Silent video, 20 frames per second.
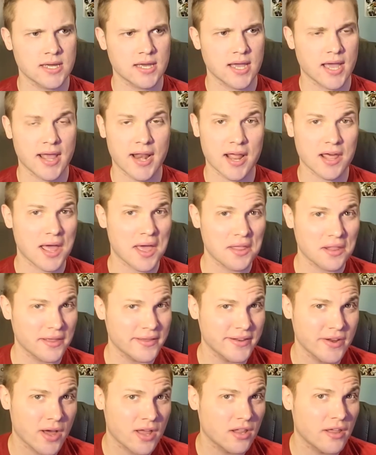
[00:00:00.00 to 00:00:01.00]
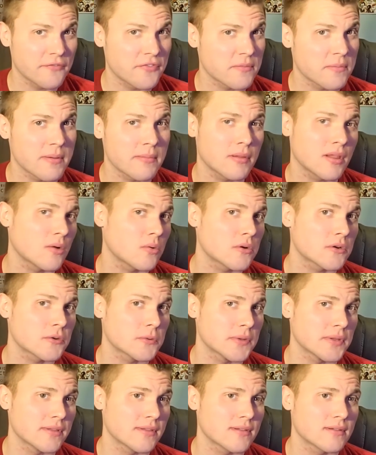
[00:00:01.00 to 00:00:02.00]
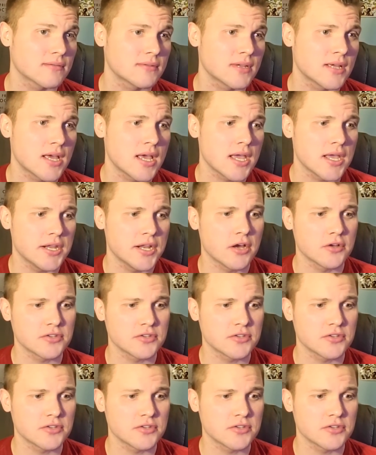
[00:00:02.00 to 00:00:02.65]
And I, I, you know, I love the people I worked with. You know,